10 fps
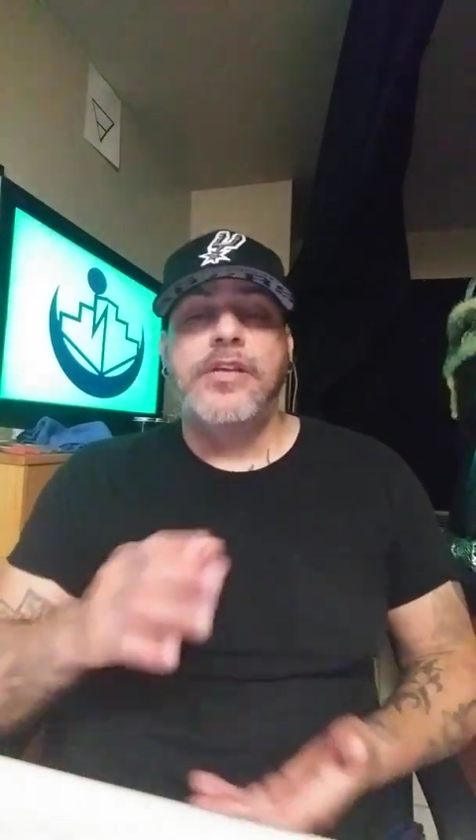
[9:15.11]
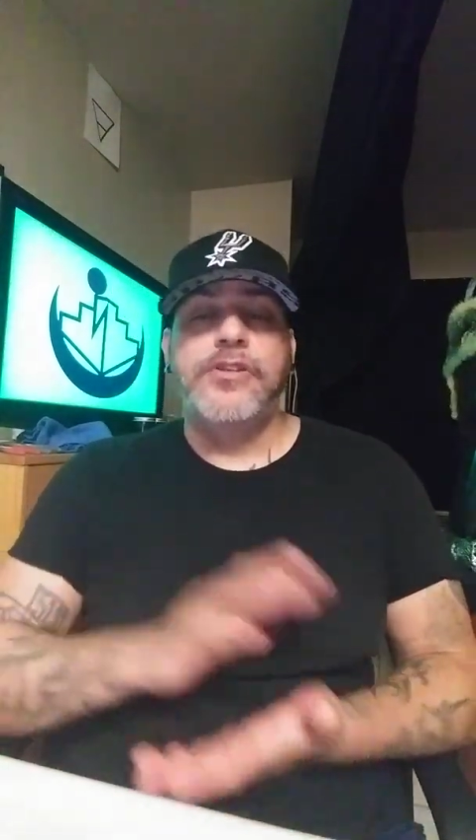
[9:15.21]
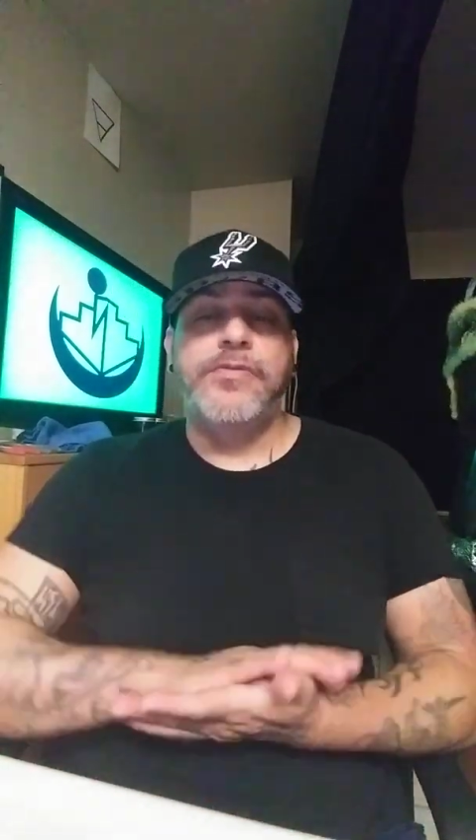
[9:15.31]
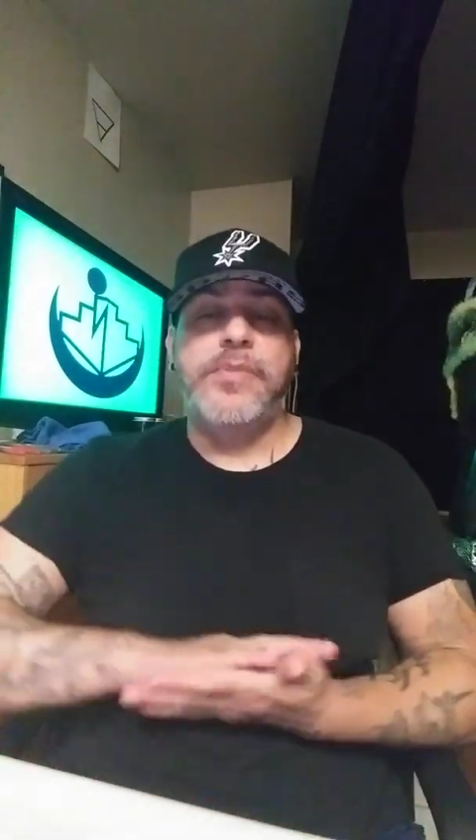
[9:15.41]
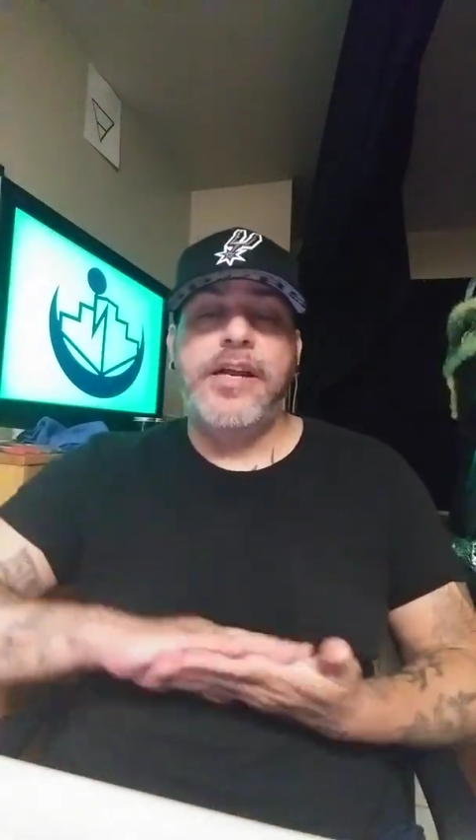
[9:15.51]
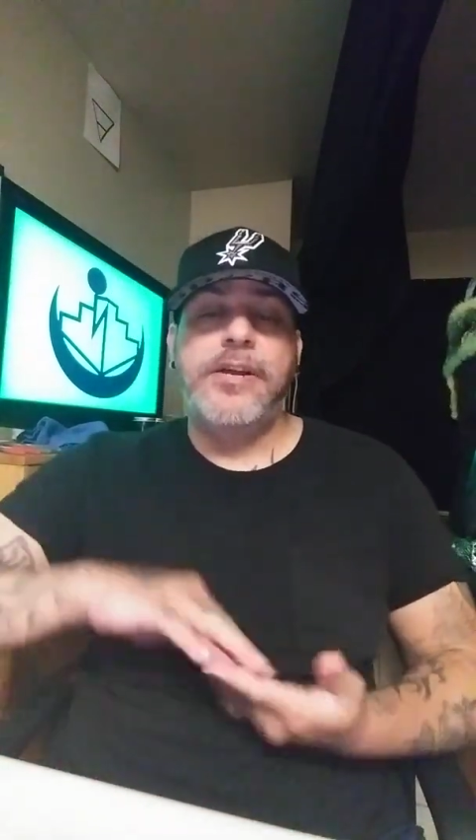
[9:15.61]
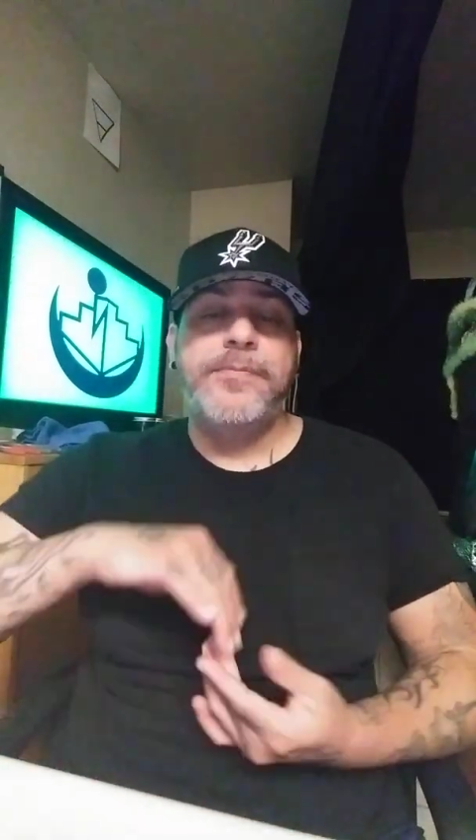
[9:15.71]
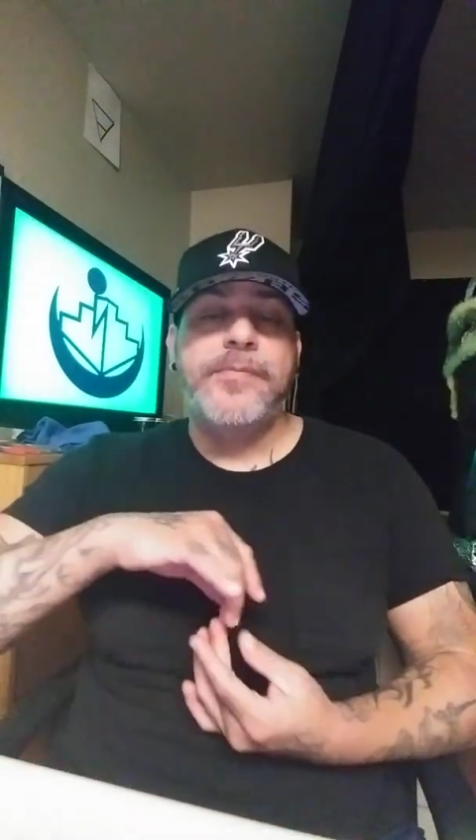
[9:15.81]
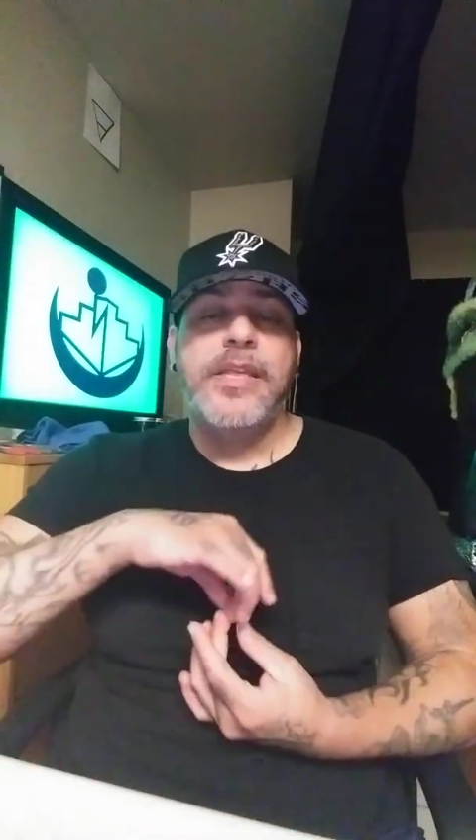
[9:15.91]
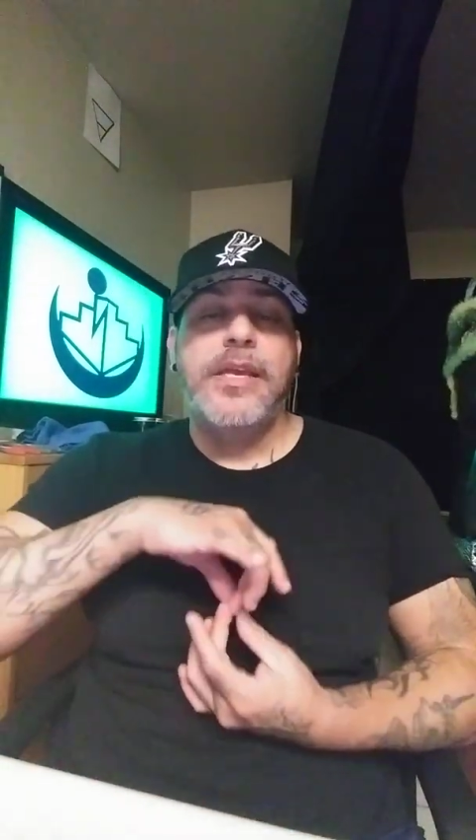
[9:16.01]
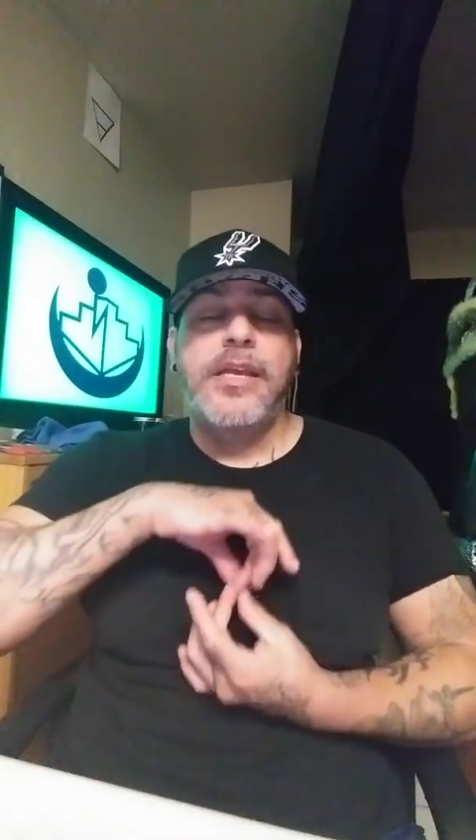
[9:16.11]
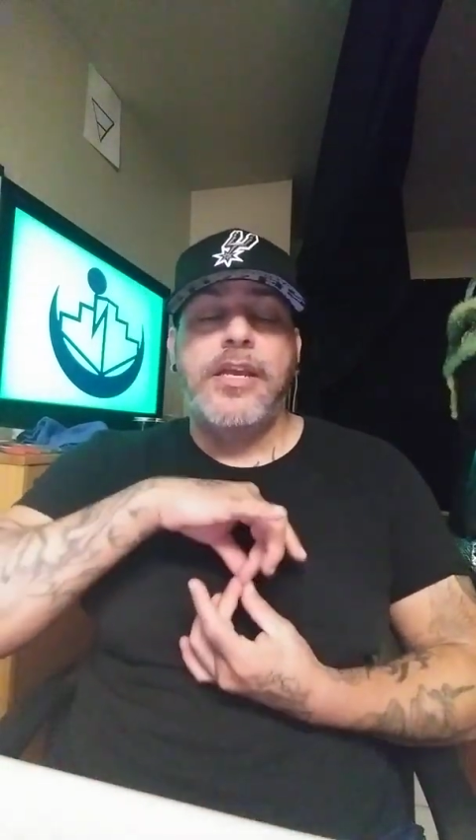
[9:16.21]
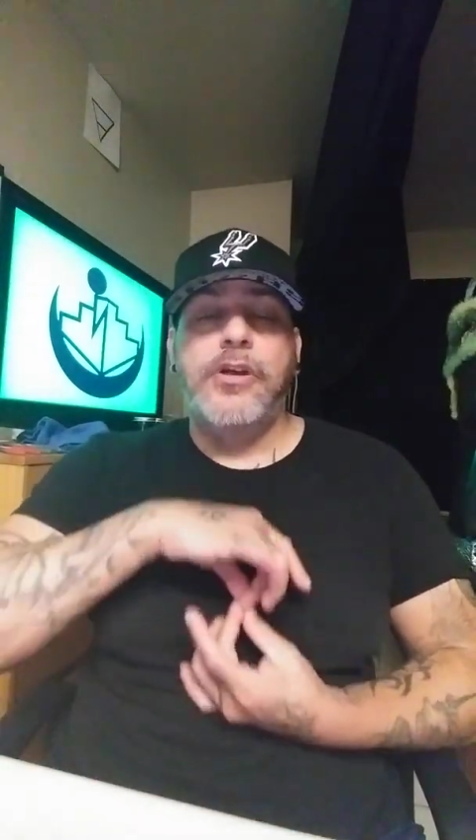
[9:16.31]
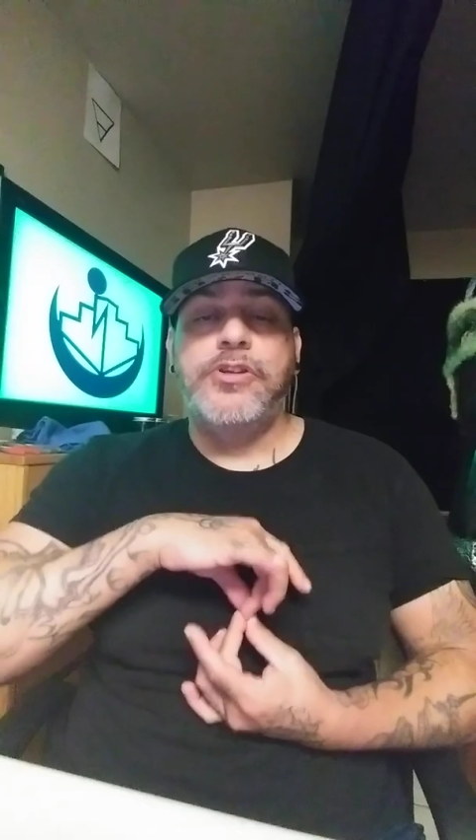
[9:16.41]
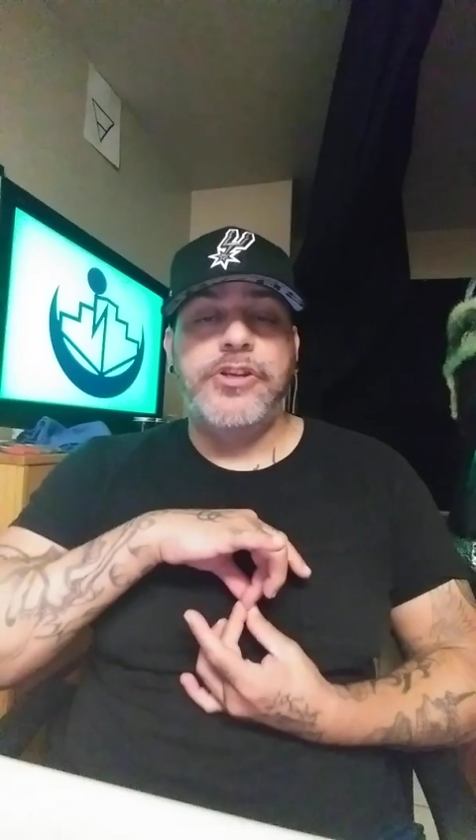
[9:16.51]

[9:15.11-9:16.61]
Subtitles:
So from there, you know,